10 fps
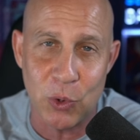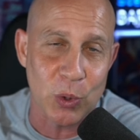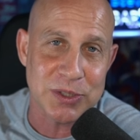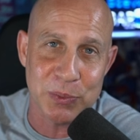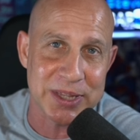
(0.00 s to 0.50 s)

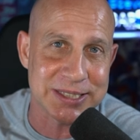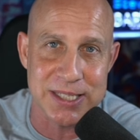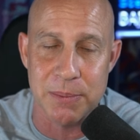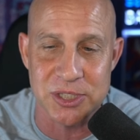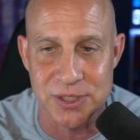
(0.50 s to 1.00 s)
course, with the
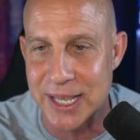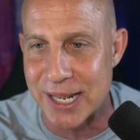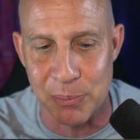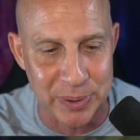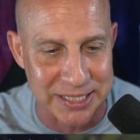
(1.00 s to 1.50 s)
summons, you
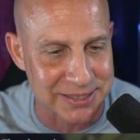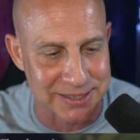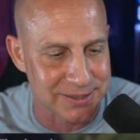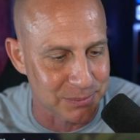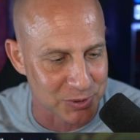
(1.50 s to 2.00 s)
got a pity
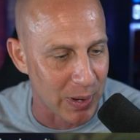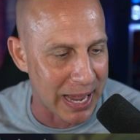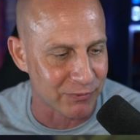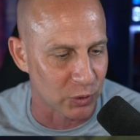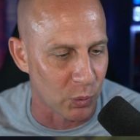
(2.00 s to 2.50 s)
system. So after a